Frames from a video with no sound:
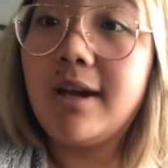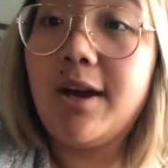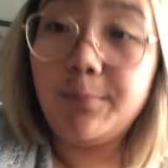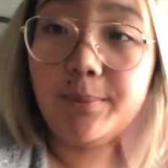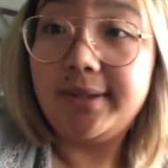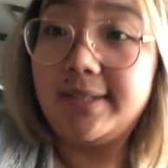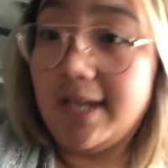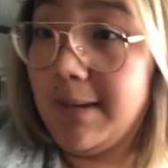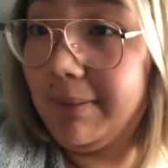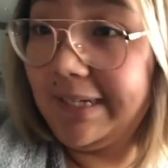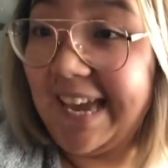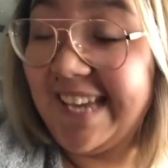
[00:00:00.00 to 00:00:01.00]
I'll put the
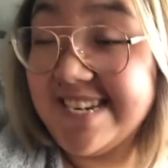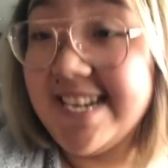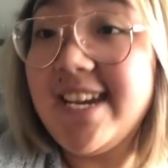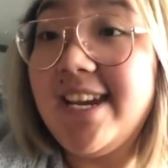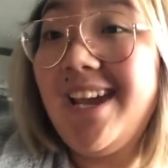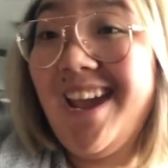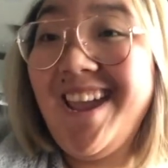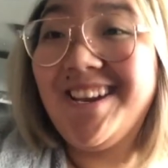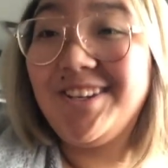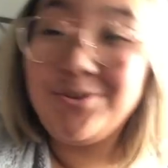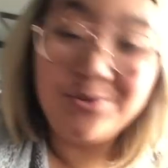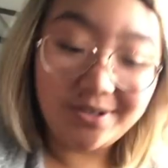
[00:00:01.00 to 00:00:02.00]
name again,
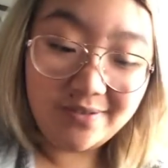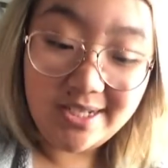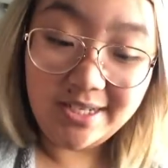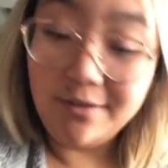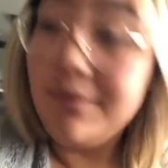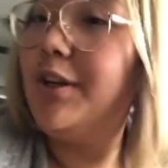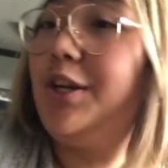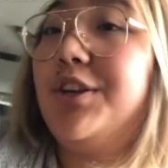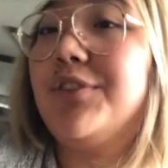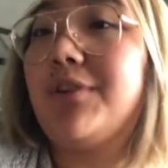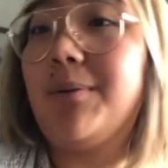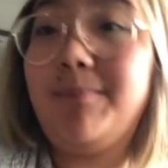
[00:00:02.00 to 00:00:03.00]
and you would have seen the
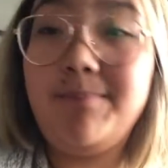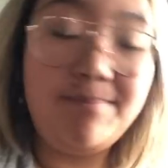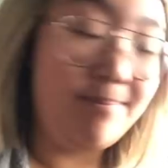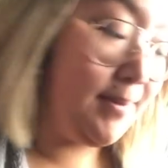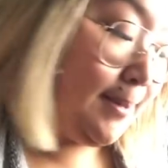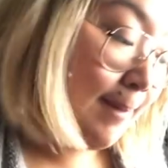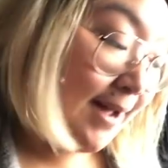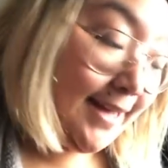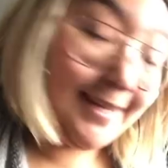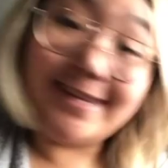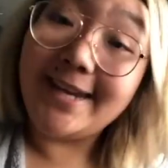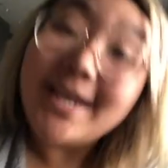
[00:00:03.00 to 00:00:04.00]
footage from me
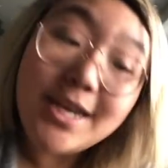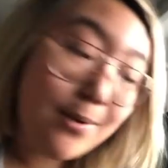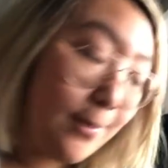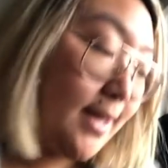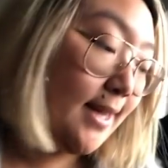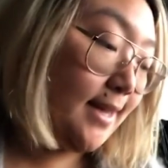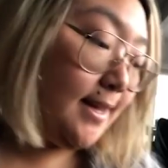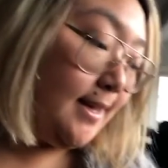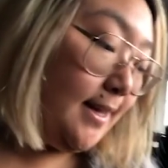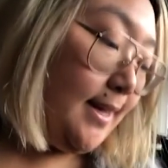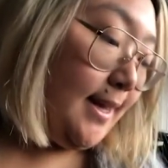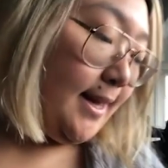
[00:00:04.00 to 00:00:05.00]
buying it anyway.
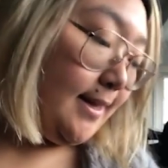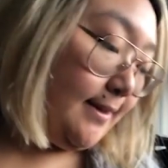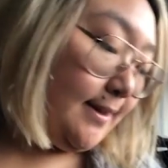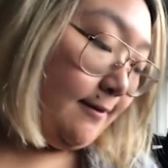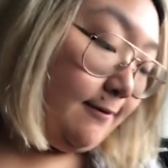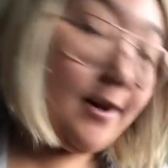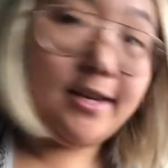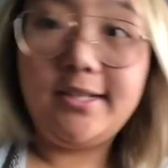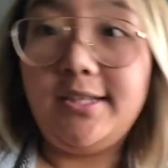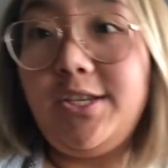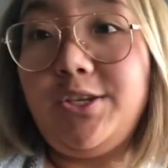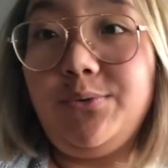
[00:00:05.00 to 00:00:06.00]
And then
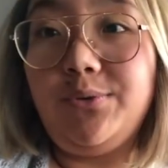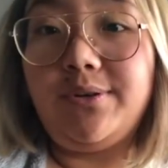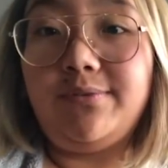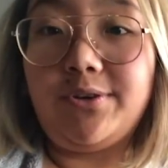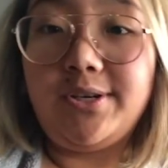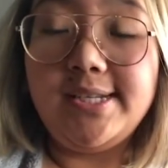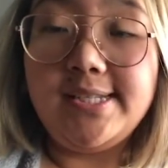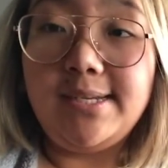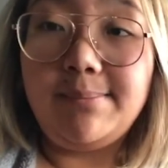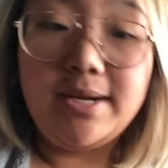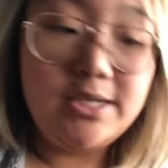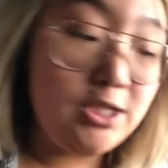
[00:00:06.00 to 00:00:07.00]
finally you would have already
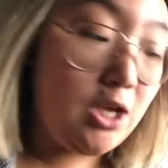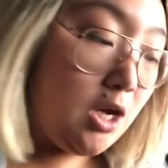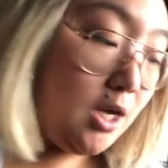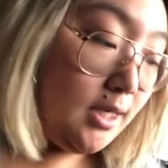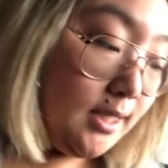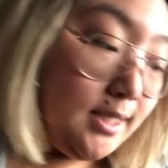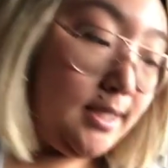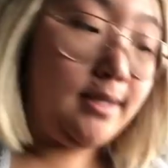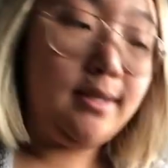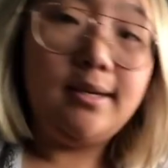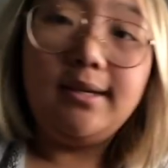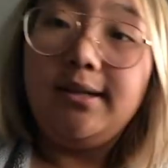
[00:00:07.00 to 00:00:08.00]
seen my sock.
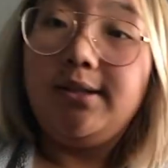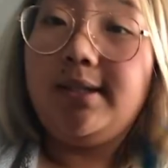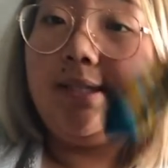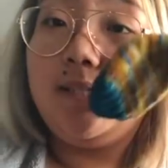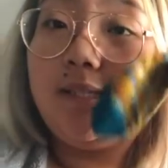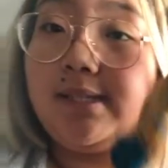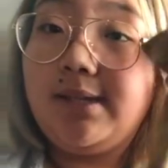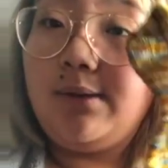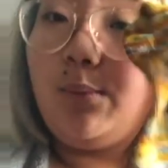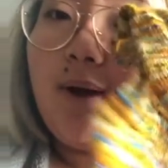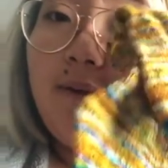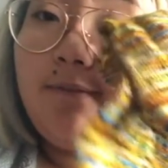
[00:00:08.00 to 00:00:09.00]
This is
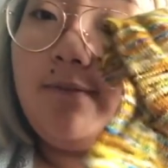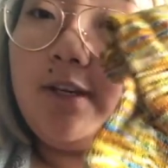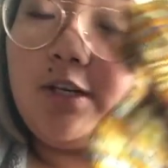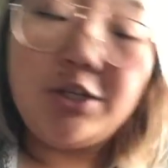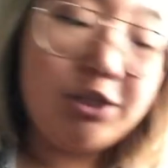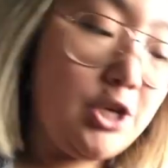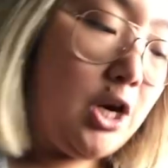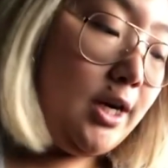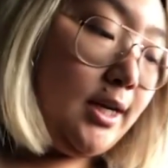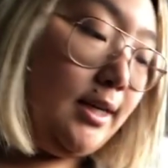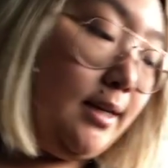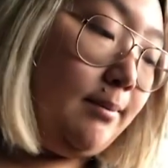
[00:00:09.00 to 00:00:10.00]
the one finished
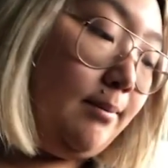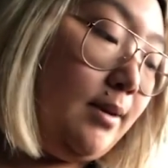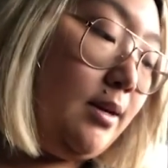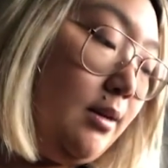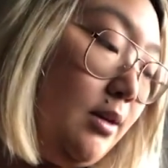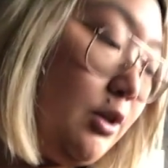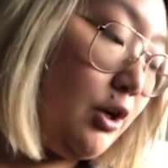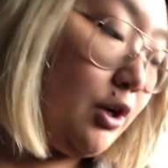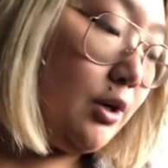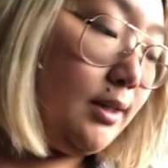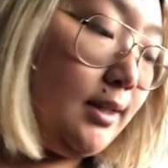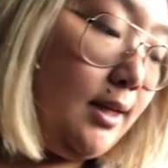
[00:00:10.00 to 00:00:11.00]
sock, and I'm
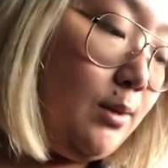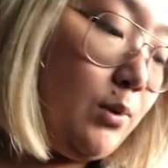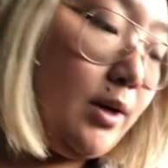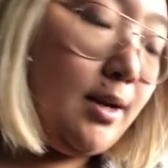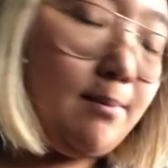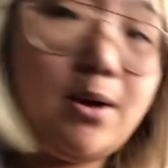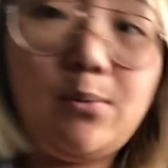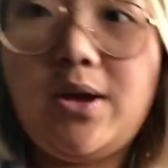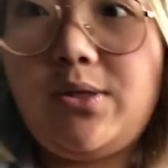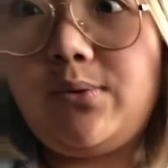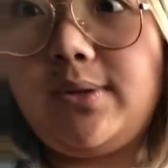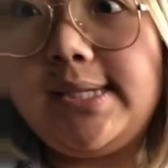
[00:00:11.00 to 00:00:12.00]
currently working my
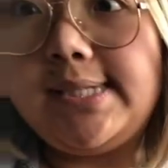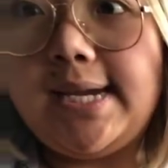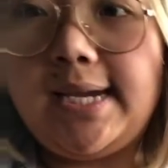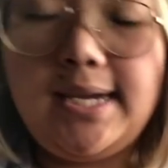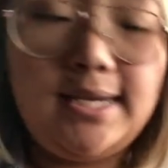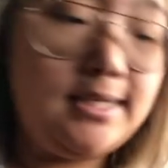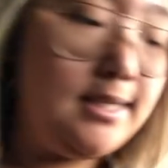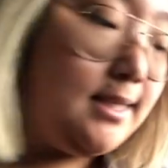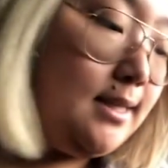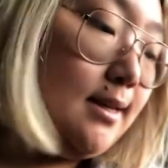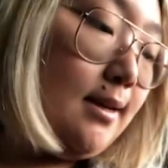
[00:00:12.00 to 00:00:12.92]
way through the second.